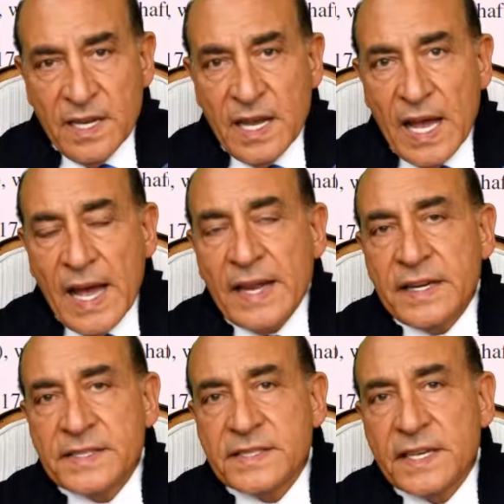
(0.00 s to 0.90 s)
And
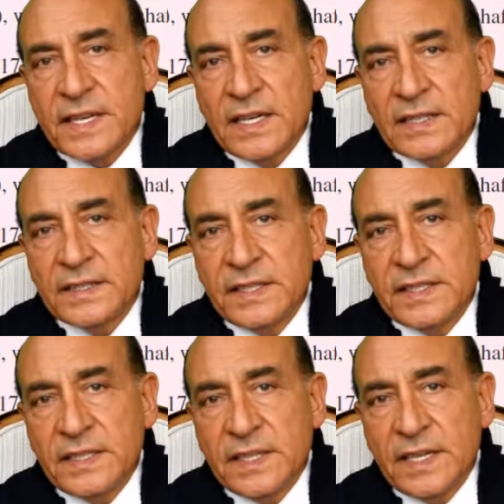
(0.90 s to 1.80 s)
it's,
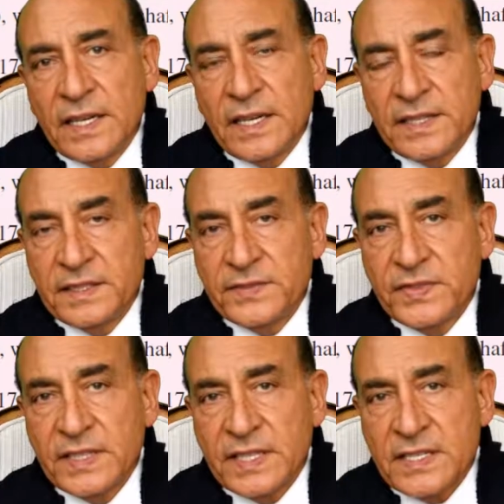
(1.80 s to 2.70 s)
the
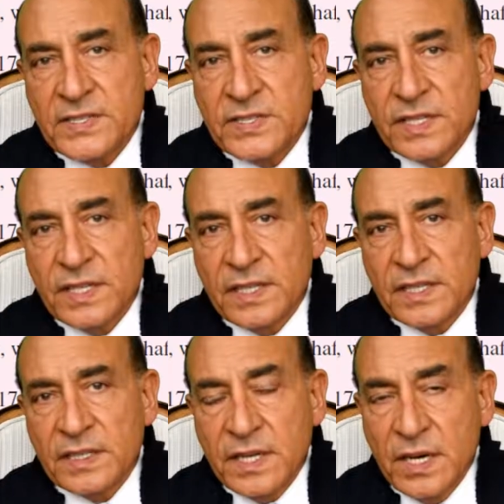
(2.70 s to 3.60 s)
interference
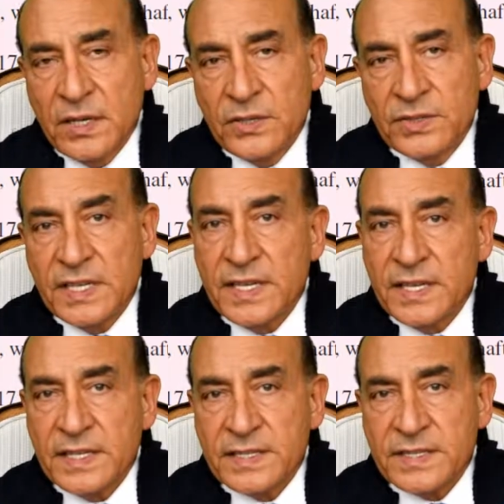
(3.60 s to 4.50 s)
code
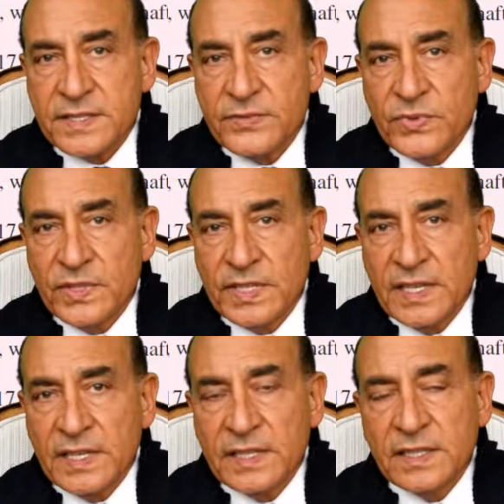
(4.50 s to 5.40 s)
is for
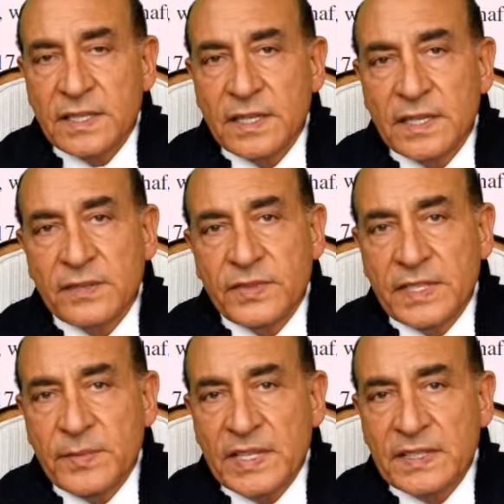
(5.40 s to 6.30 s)
the
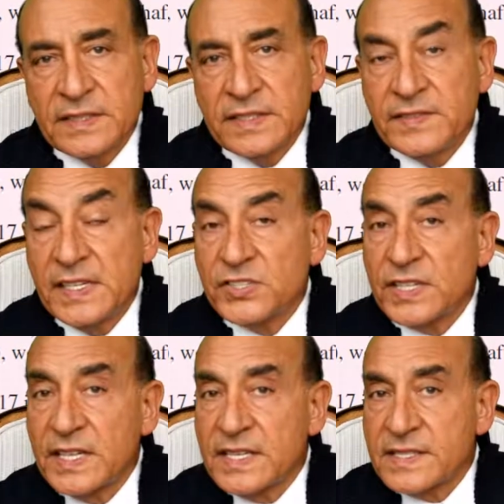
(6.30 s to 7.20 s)
fundamental deviation
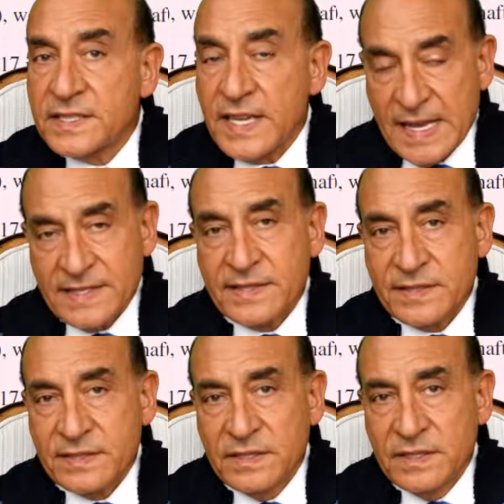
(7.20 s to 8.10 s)
is
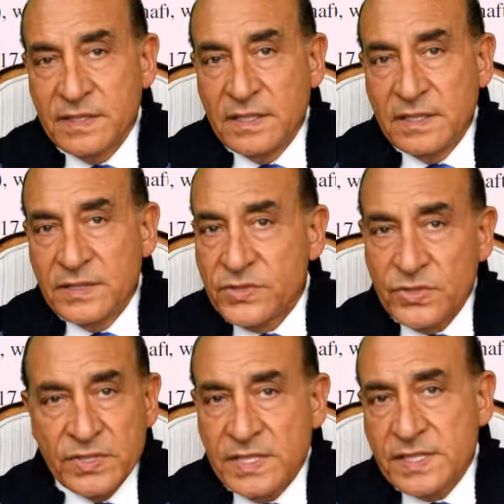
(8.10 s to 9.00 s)
S. So
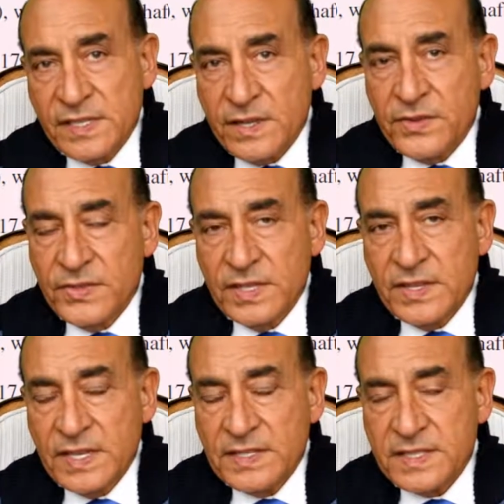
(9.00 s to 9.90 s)
these are the three
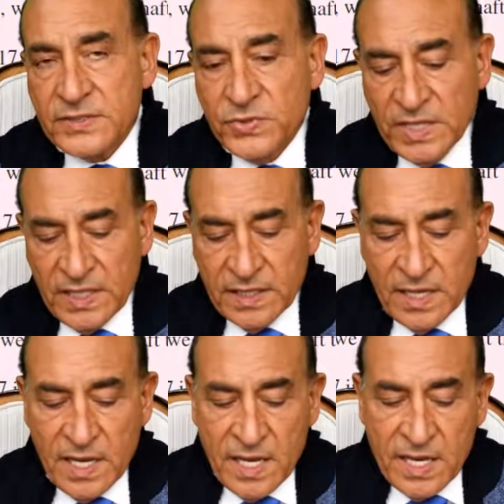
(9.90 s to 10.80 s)
things that we need.
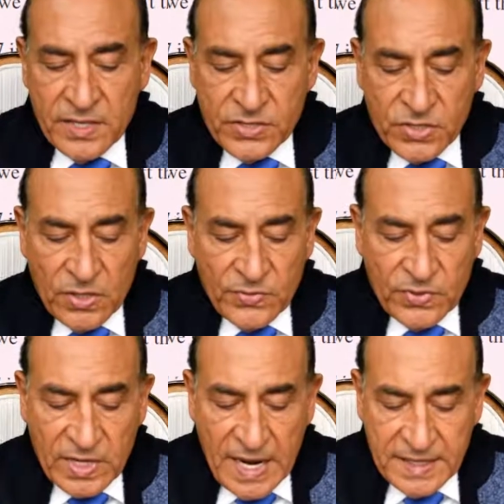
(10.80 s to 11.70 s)
So
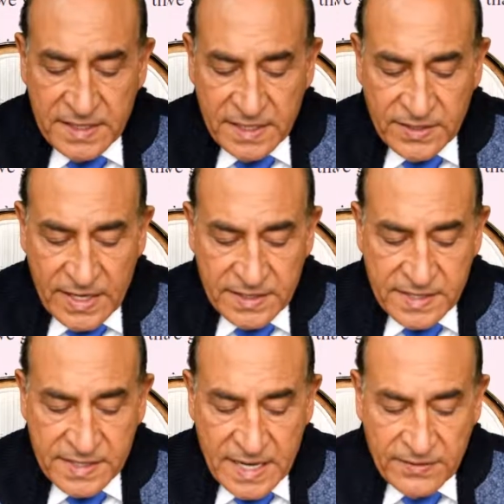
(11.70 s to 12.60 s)
for IT grade
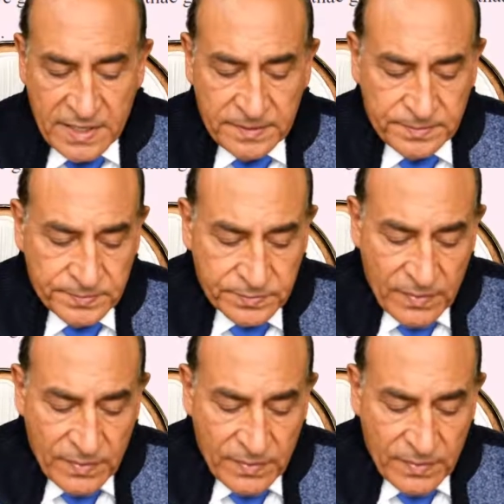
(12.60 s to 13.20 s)
7,